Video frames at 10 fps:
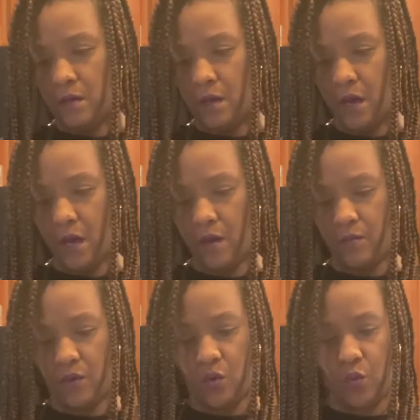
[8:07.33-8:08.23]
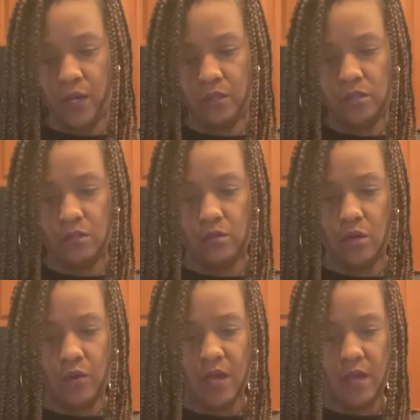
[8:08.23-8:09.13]
I'm going to
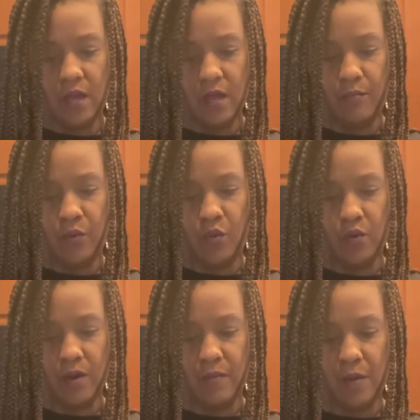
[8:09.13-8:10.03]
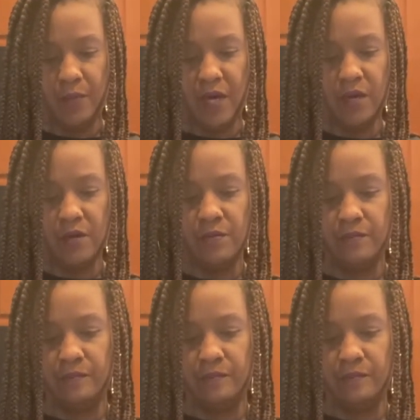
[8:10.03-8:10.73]
go ahead and pour in my butter.